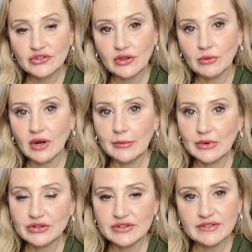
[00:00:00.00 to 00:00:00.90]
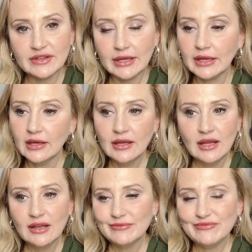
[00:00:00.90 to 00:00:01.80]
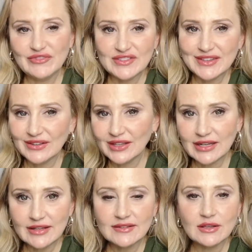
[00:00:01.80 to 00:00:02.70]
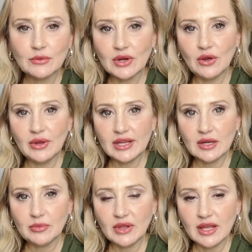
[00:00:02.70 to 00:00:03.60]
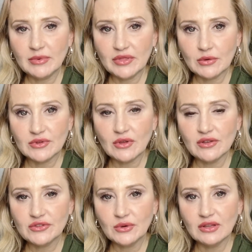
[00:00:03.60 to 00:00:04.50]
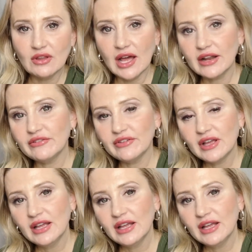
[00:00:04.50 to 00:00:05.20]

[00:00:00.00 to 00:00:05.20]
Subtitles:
There were emergency facilities that were going into play, but there was also a lot of